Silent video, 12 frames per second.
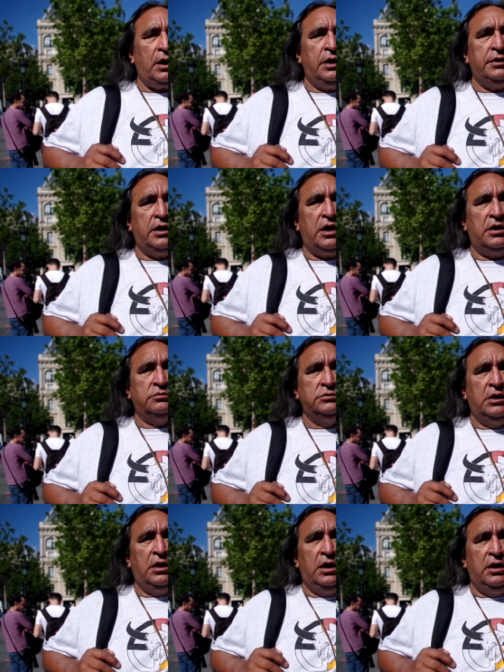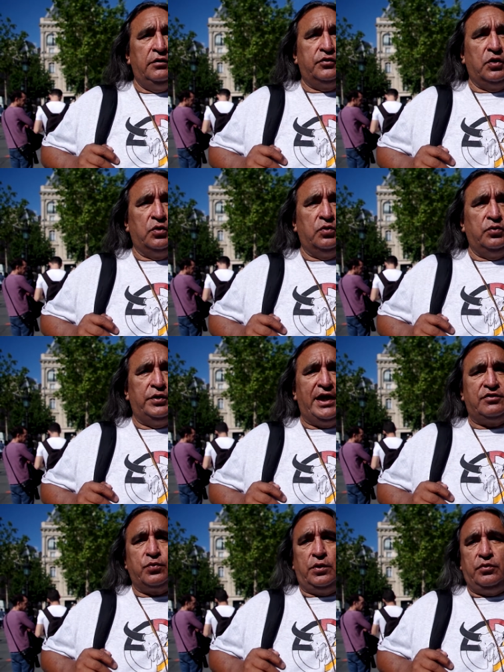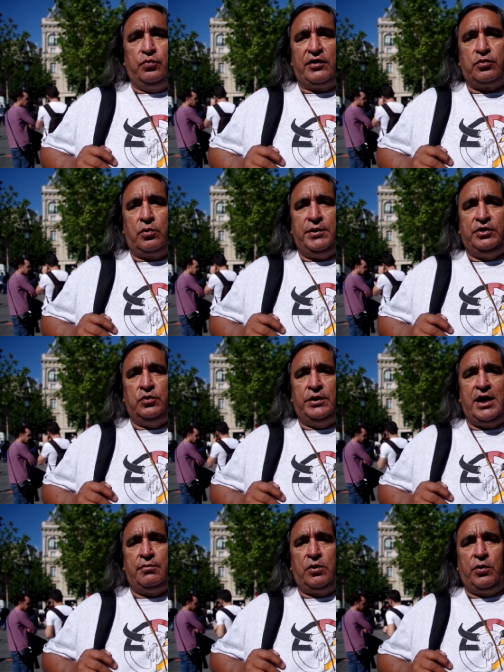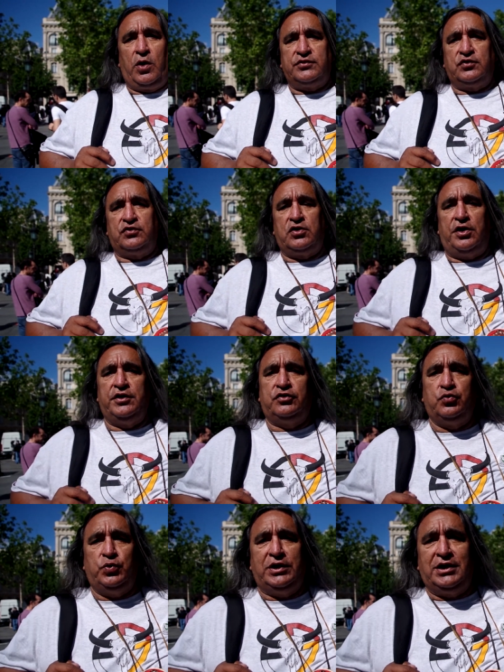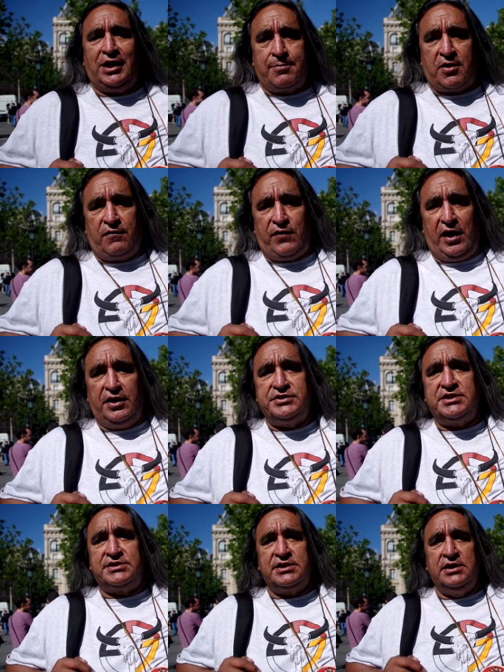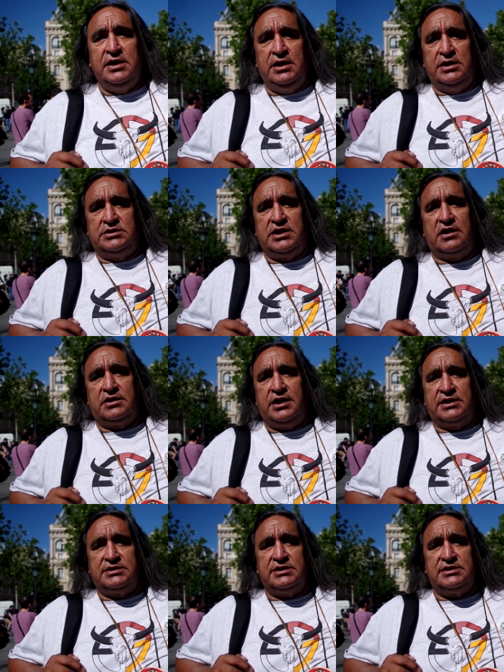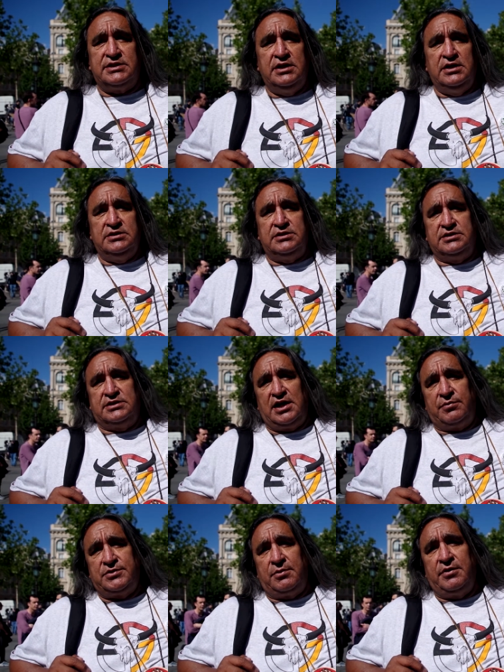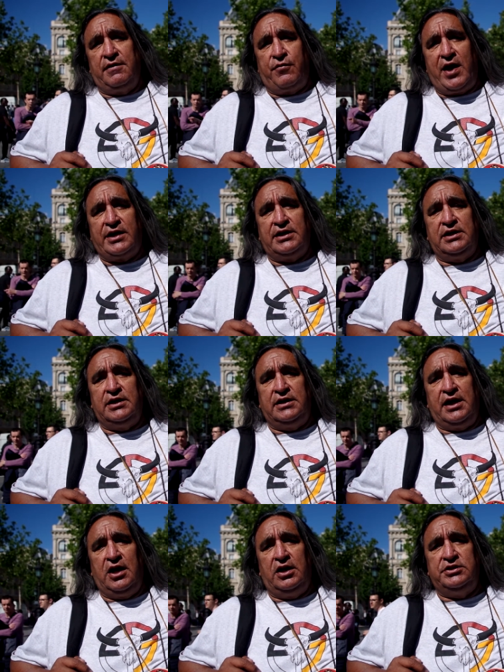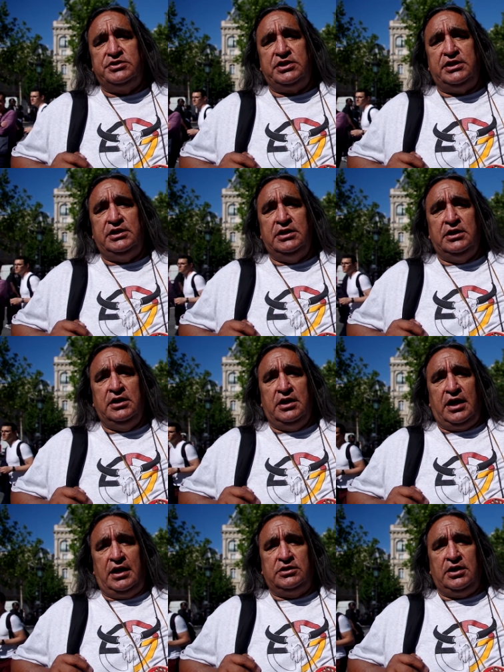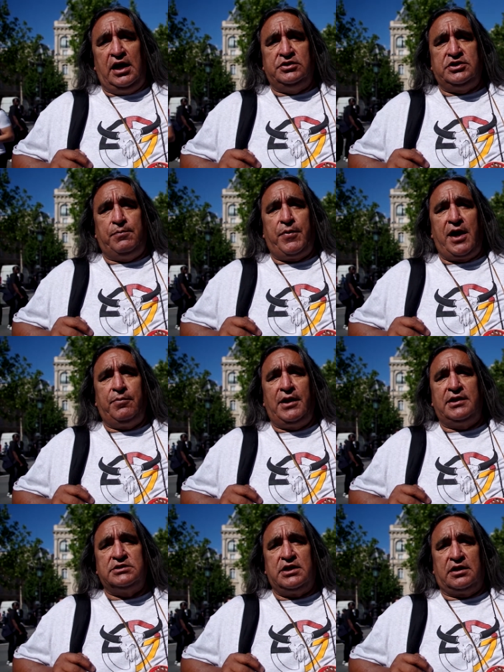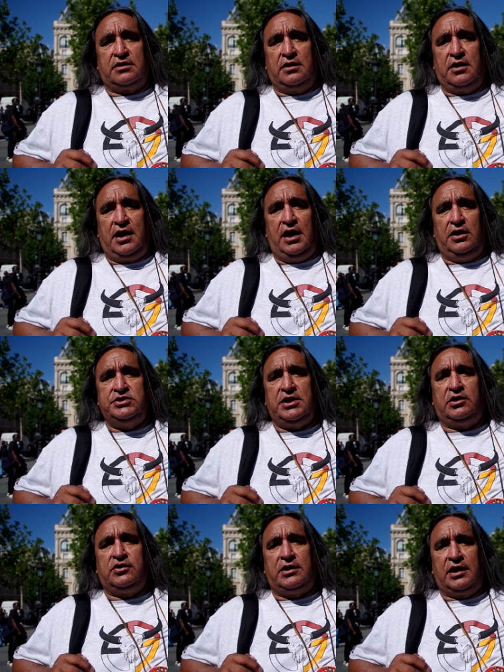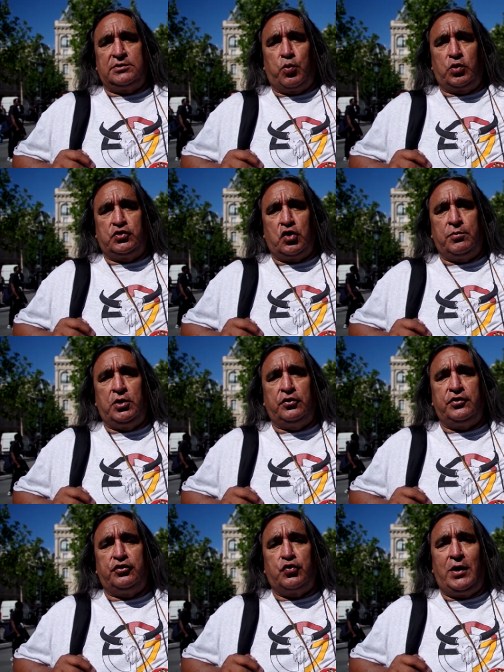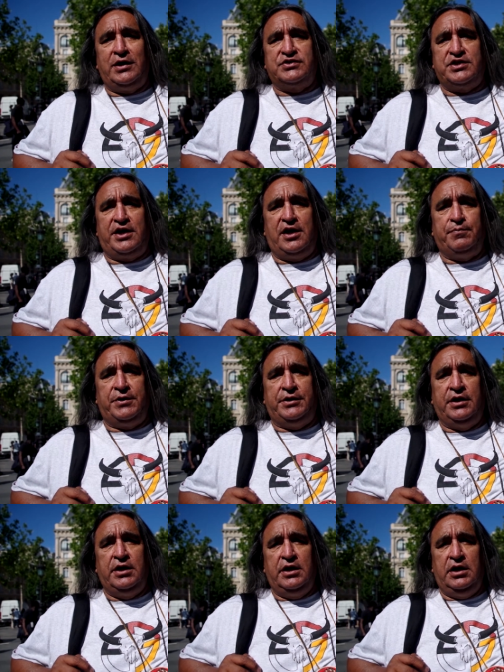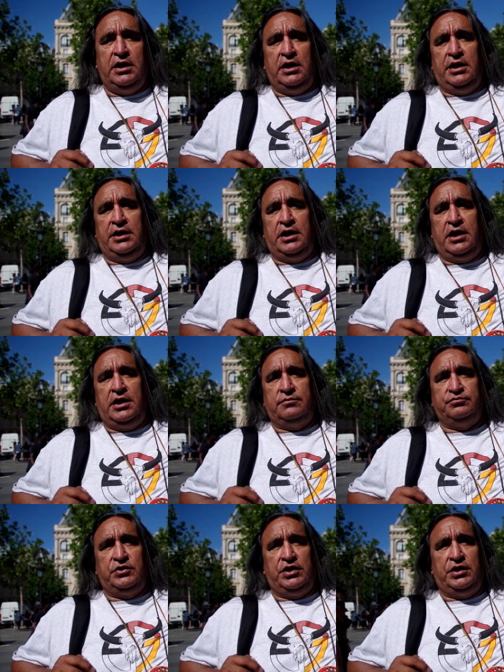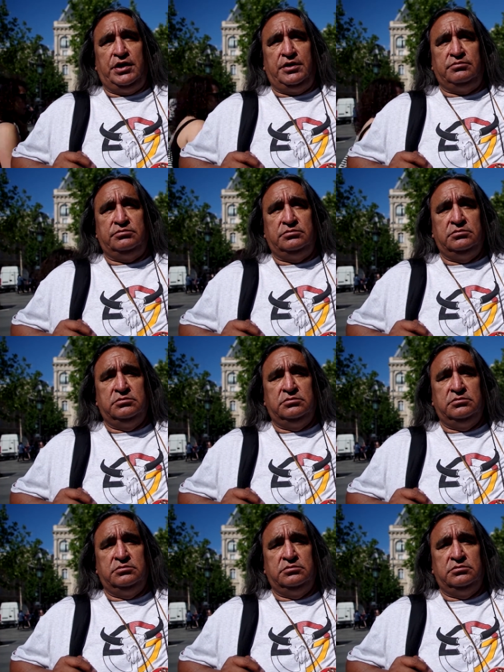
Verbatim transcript: And uh, so that's what that's what we've been doing now. But we're also starting to reclaim our villages in South Texas to stop some of the fracking and the LNG and LNG pipelines, like the LNG export terminal they're trying to set up in in um, in, um,